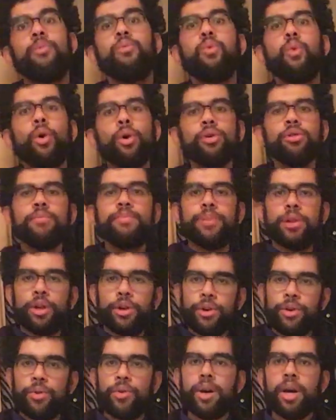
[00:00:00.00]
royal
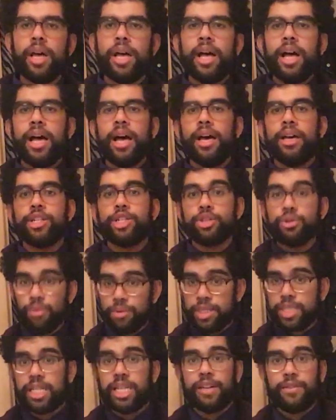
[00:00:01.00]
blue
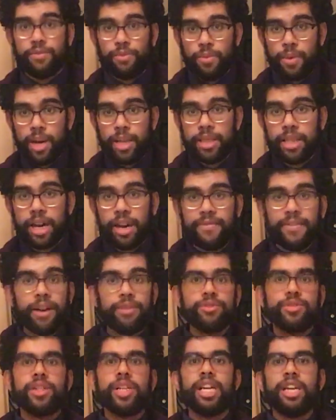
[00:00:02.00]
short sleeve one that I
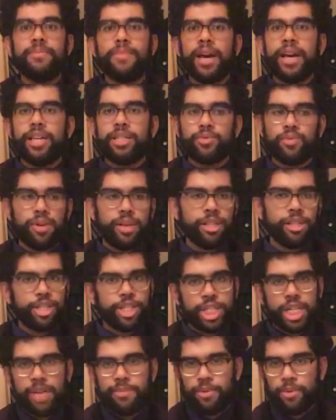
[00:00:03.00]
found on eBay. It's one of the
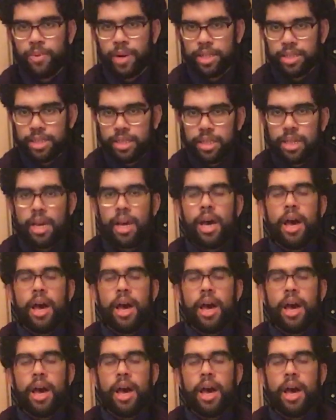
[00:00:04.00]
cheaper ones.